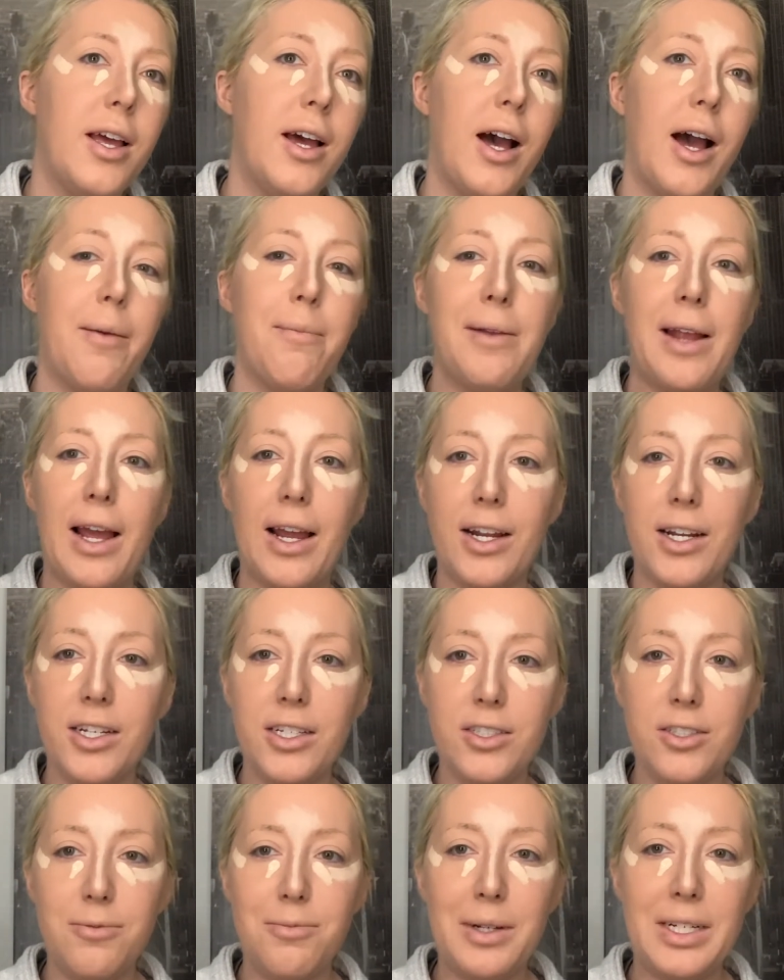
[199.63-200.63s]
I'm not gonna
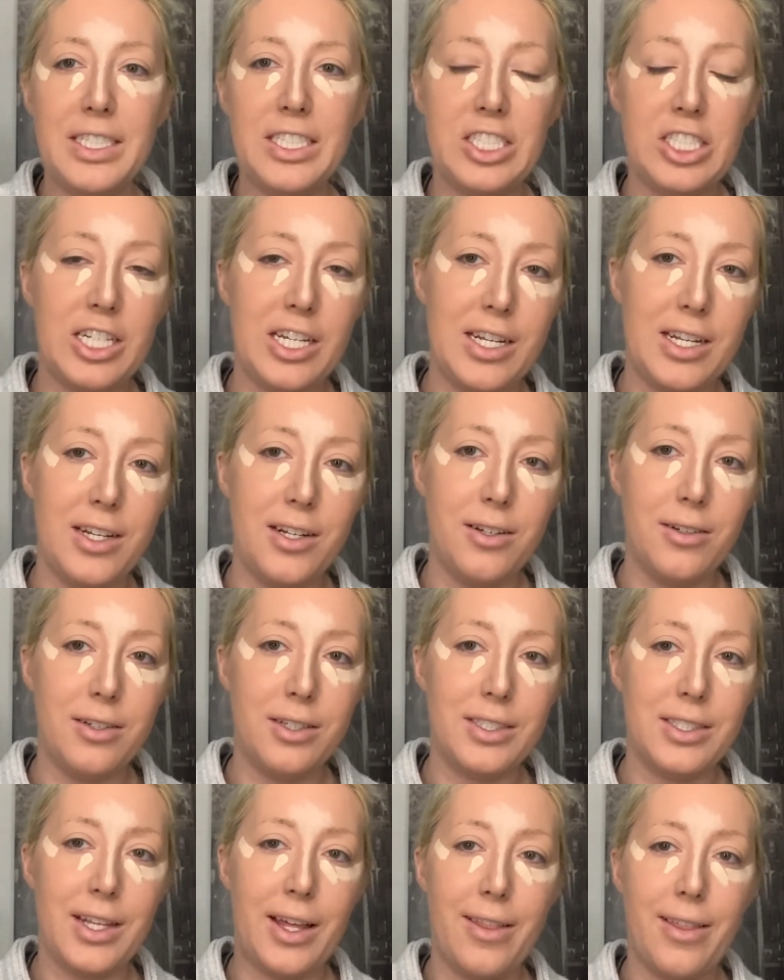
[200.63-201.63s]
do my chin
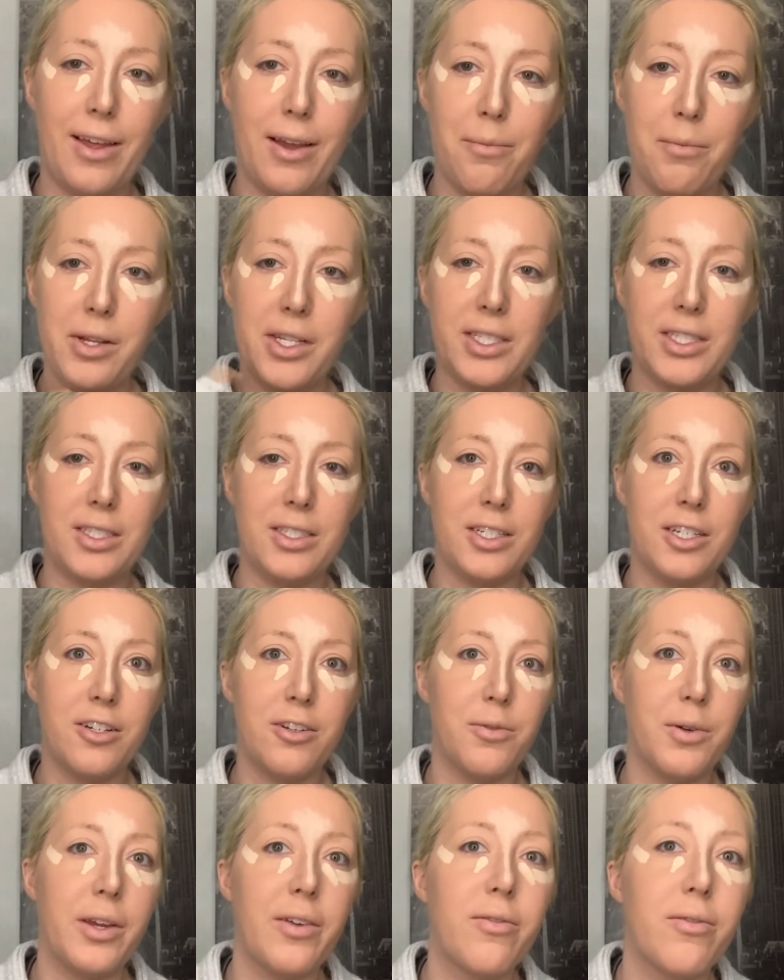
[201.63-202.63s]
because I think I'm gonna steer
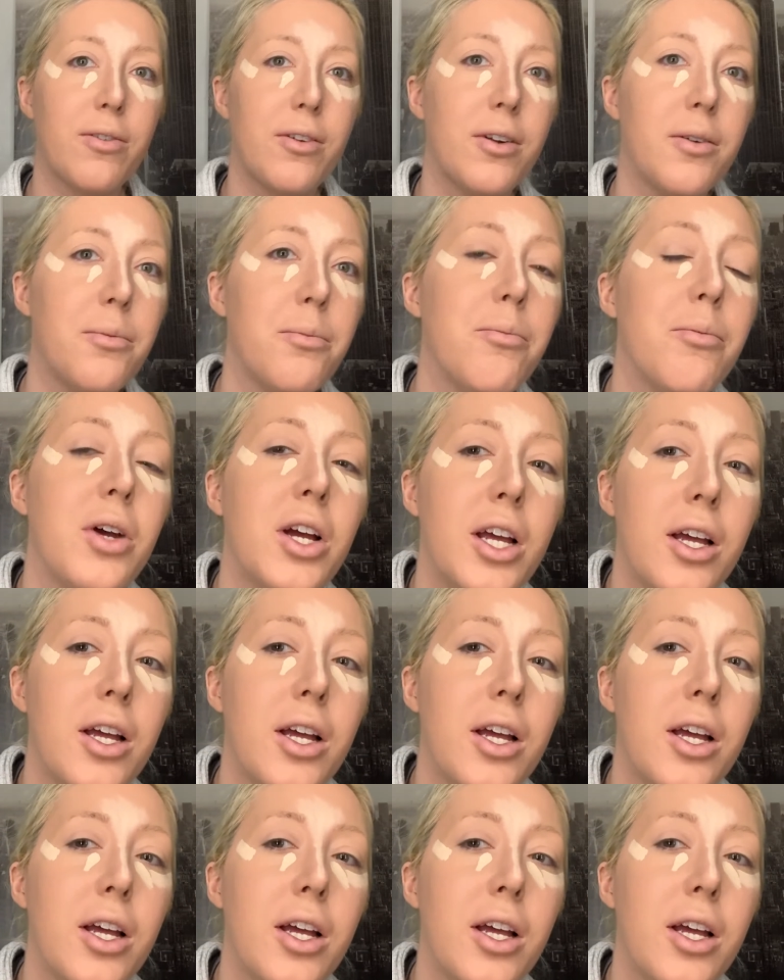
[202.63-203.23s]
away from